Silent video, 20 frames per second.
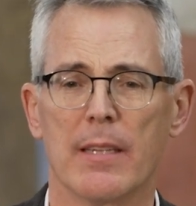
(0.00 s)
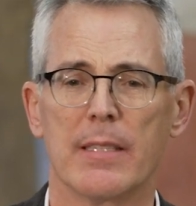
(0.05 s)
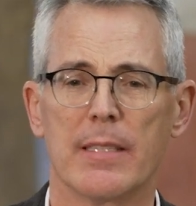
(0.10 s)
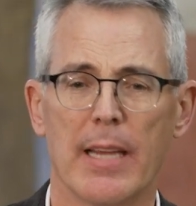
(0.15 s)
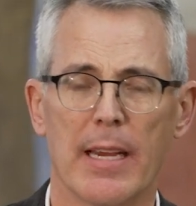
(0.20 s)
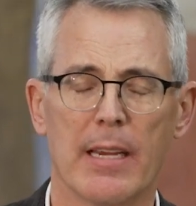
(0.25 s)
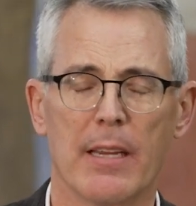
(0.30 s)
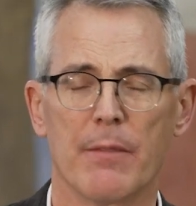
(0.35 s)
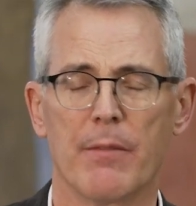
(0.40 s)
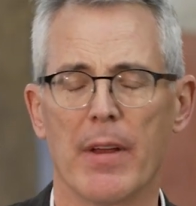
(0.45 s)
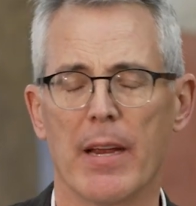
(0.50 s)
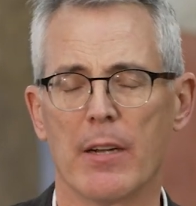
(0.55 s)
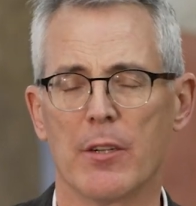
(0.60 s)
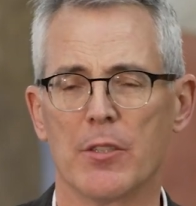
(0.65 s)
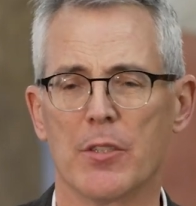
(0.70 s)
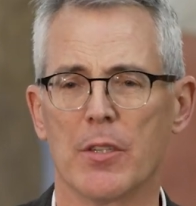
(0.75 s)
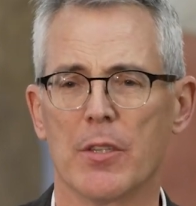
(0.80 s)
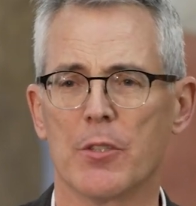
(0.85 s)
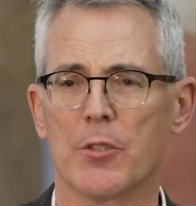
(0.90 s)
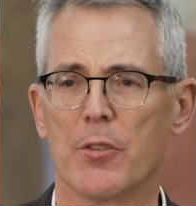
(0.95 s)
Take
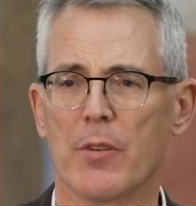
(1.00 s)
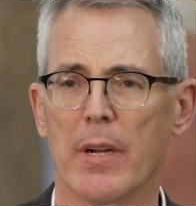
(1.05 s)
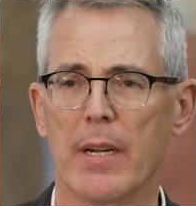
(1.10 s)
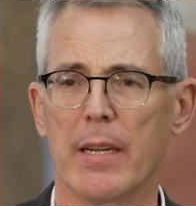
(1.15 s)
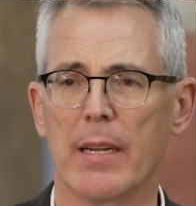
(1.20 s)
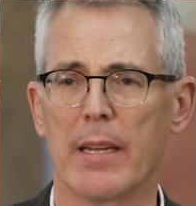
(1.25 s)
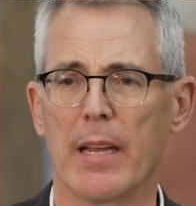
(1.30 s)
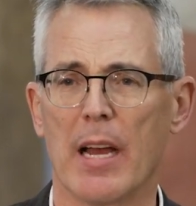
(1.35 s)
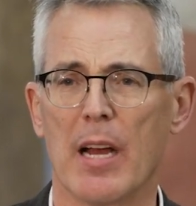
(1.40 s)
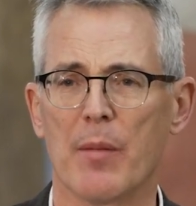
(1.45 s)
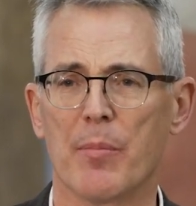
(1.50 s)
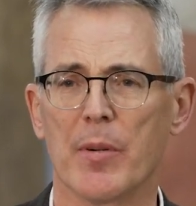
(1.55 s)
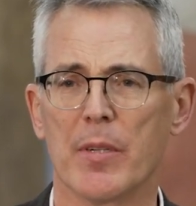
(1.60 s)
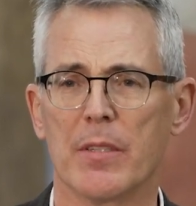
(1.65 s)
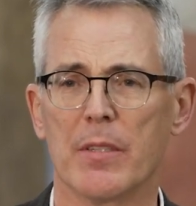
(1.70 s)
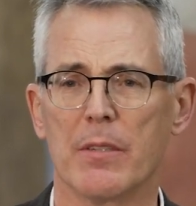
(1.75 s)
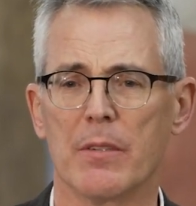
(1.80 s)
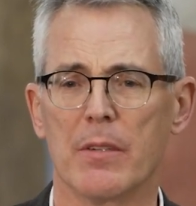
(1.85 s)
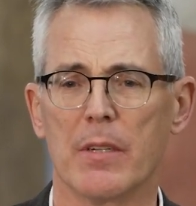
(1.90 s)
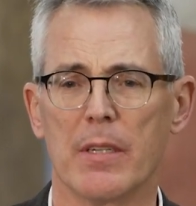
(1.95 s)
advantage of the training
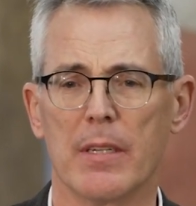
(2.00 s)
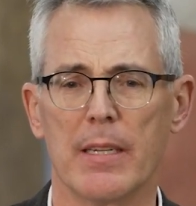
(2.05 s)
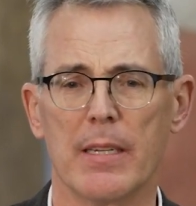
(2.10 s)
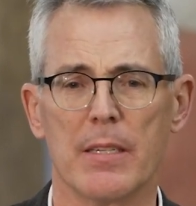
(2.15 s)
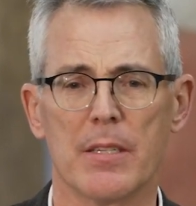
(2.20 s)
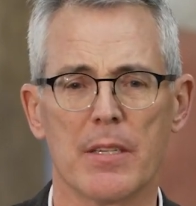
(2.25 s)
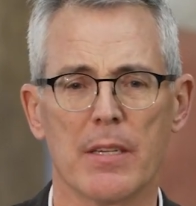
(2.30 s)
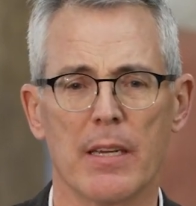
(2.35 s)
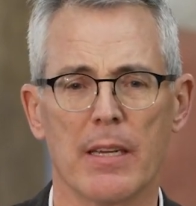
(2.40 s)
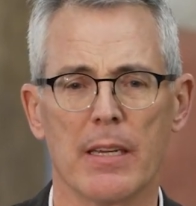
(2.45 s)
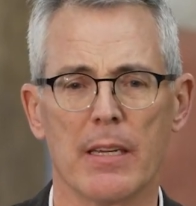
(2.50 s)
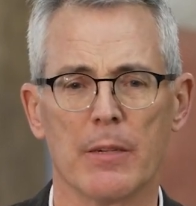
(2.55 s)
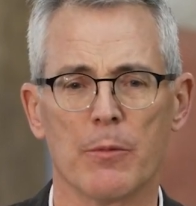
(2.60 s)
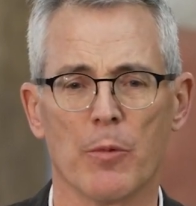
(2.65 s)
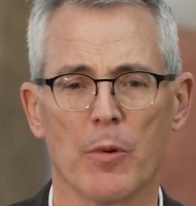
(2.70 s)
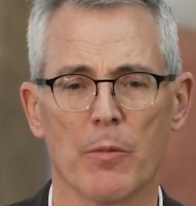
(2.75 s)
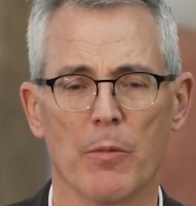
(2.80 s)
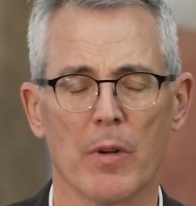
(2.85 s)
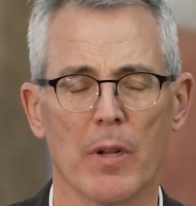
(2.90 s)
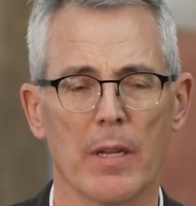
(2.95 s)
opportunities, and
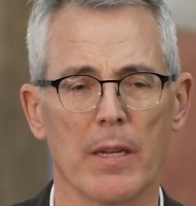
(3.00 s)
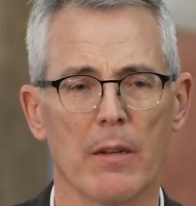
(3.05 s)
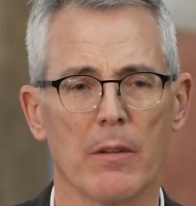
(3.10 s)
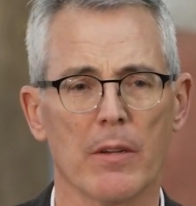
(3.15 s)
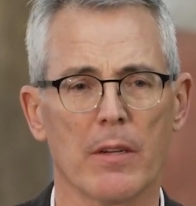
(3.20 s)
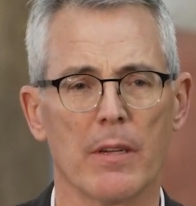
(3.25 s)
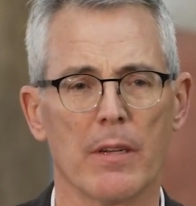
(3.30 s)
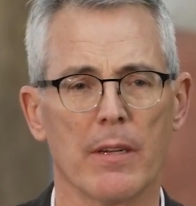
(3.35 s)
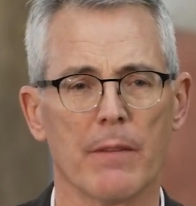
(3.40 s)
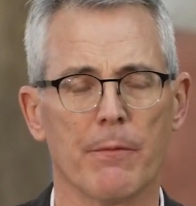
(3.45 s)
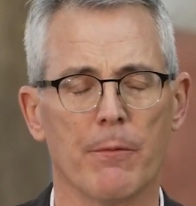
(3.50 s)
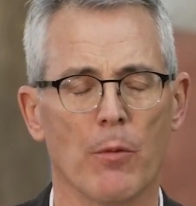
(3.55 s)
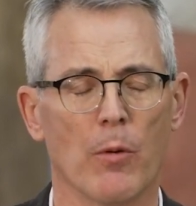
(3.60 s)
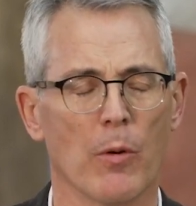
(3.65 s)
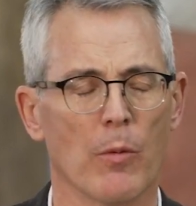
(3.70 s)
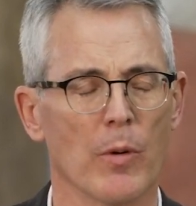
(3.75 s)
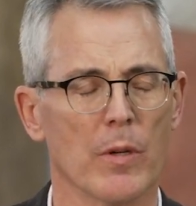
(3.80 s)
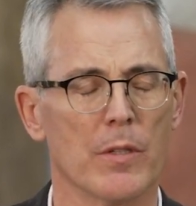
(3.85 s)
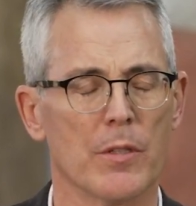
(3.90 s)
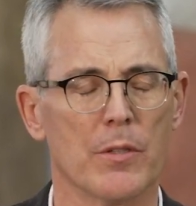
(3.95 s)
we're really looking
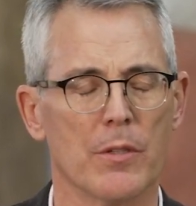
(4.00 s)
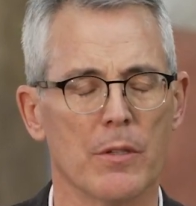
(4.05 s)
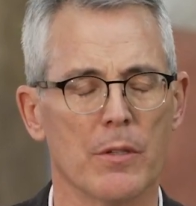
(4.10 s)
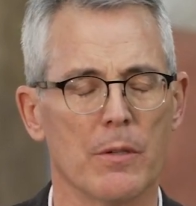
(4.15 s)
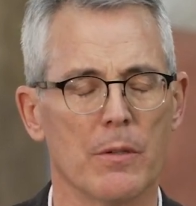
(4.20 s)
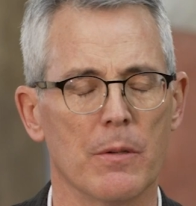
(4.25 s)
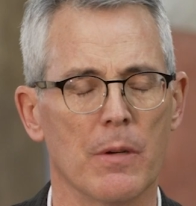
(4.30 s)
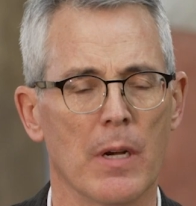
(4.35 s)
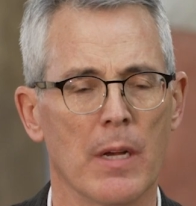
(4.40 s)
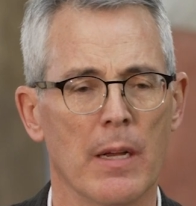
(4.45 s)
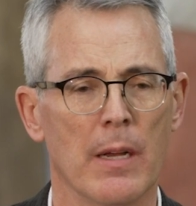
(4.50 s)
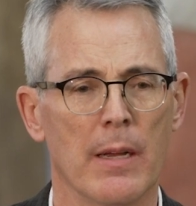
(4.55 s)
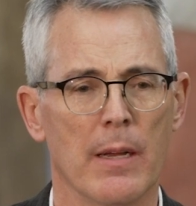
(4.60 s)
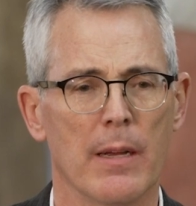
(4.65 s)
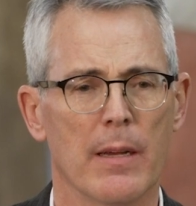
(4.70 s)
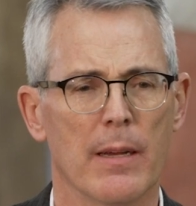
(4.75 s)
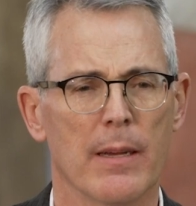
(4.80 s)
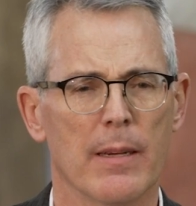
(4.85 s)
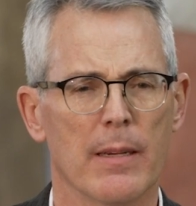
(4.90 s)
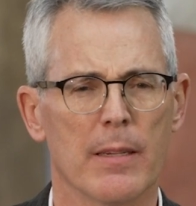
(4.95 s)
forward to
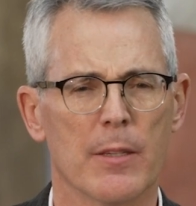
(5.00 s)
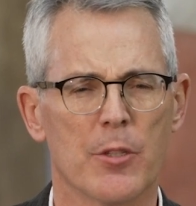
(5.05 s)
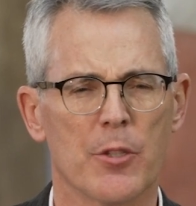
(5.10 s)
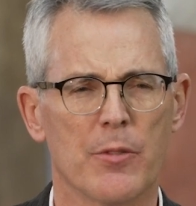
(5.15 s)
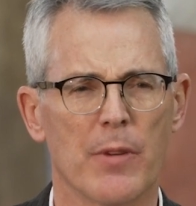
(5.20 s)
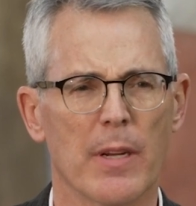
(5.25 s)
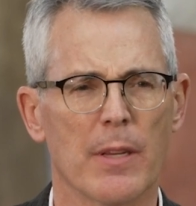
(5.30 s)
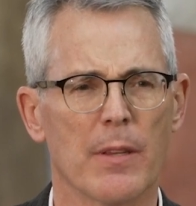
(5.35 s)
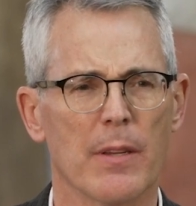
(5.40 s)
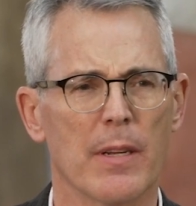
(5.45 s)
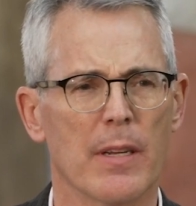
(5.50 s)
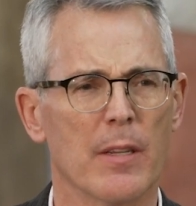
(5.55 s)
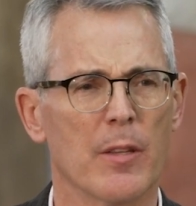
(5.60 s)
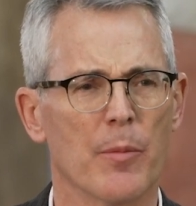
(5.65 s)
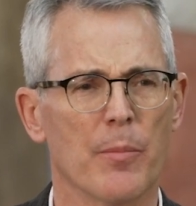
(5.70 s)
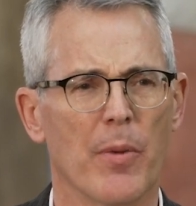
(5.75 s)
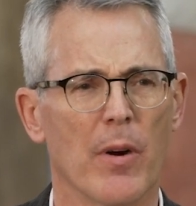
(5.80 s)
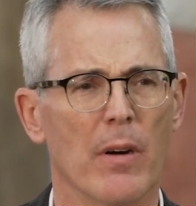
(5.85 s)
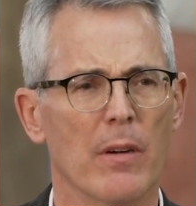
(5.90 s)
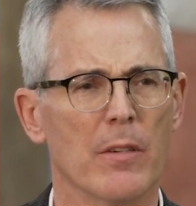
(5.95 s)
strengthening
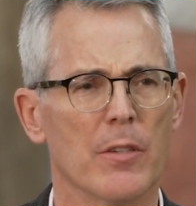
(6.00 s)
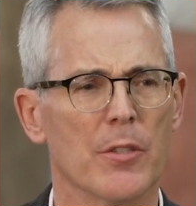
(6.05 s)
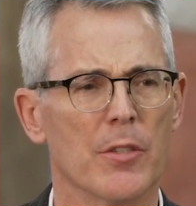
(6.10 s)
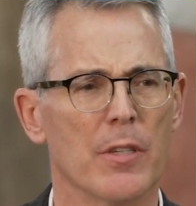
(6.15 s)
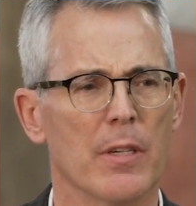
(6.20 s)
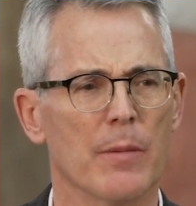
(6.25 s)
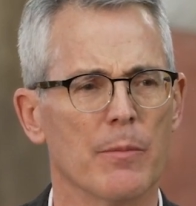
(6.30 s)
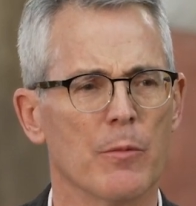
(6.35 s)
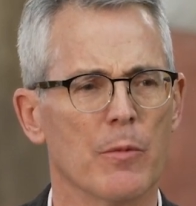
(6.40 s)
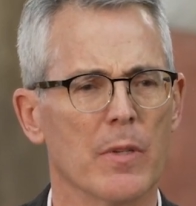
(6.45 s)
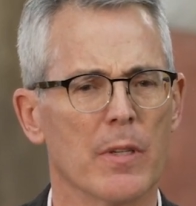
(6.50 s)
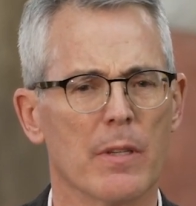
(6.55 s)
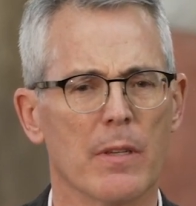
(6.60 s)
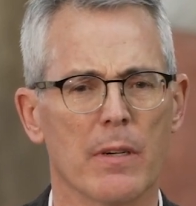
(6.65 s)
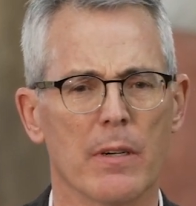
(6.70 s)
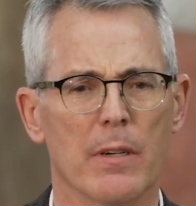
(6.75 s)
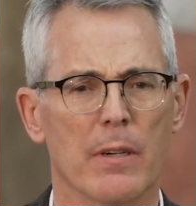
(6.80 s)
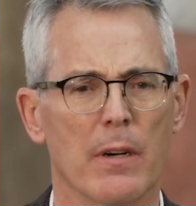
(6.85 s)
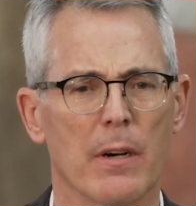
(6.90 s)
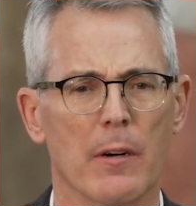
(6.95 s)
the partnership with
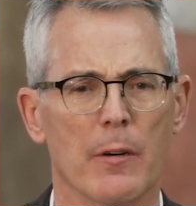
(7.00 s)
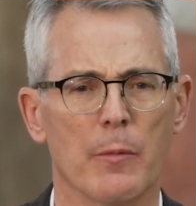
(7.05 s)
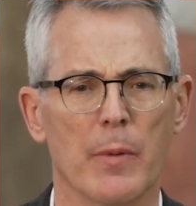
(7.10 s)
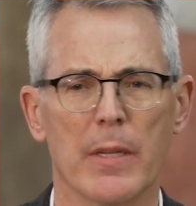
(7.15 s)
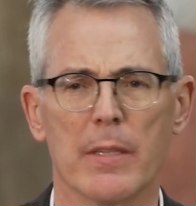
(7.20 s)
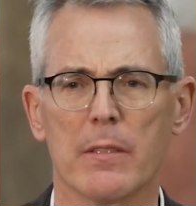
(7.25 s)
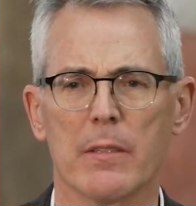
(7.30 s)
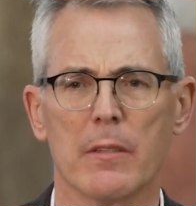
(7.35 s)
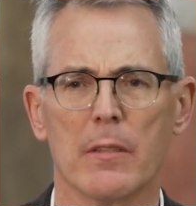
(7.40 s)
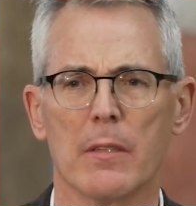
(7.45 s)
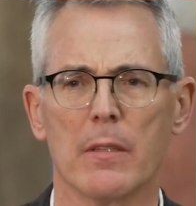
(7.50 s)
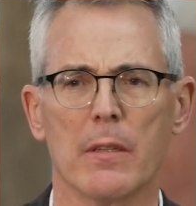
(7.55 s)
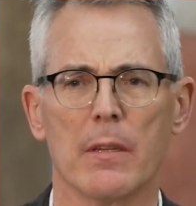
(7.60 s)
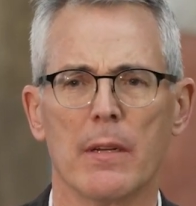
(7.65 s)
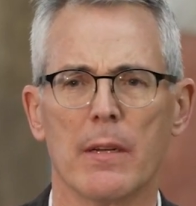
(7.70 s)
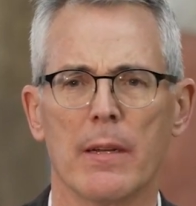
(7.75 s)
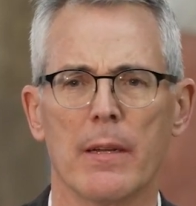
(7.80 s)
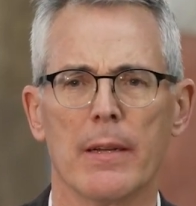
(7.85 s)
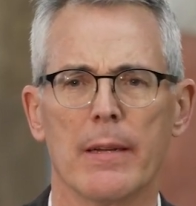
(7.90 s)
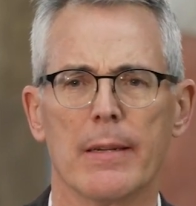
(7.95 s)
our
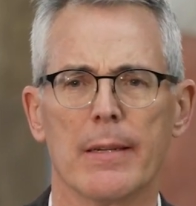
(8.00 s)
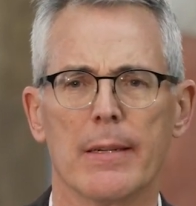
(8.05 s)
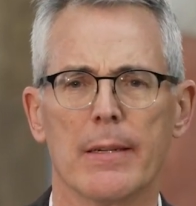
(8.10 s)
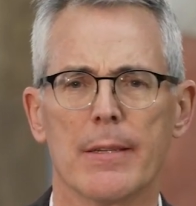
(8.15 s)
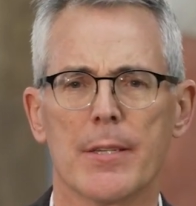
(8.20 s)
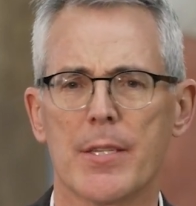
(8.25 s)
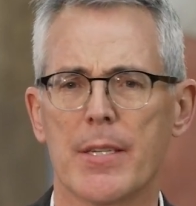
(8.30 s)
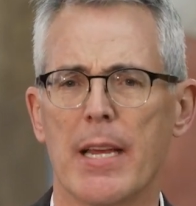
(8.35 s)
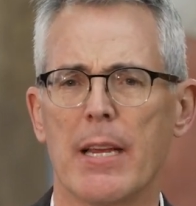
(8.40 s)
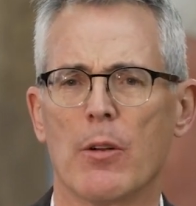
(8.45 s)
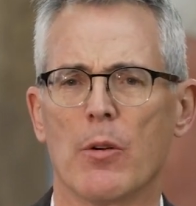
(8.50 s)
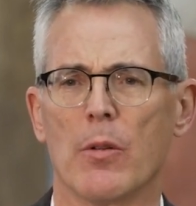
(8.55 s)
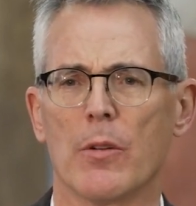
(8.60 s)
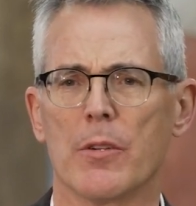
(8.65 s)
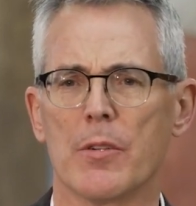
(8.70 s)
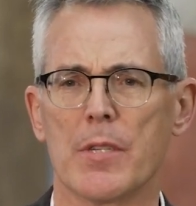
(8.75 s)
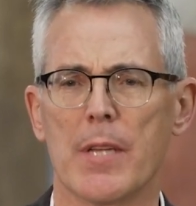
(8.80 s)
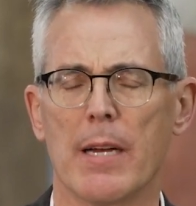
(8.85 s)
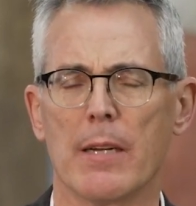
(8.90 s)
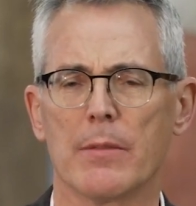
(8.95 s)
rental
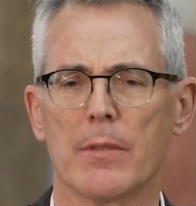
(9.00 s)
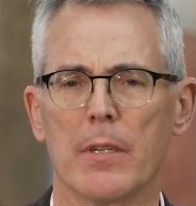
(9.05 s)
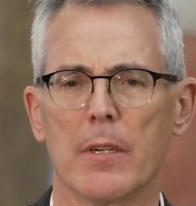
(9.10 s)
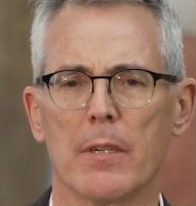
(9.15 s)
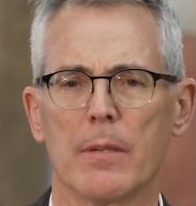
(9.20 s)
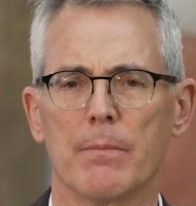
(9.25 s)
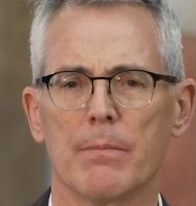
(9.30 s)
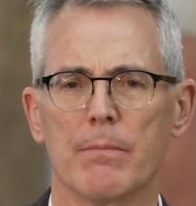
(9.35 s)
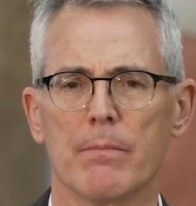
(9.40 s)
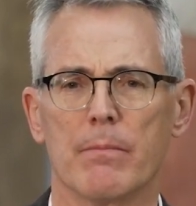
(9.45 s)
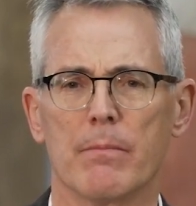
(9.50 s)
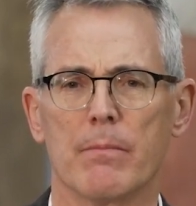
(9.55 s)
stakeholders out there.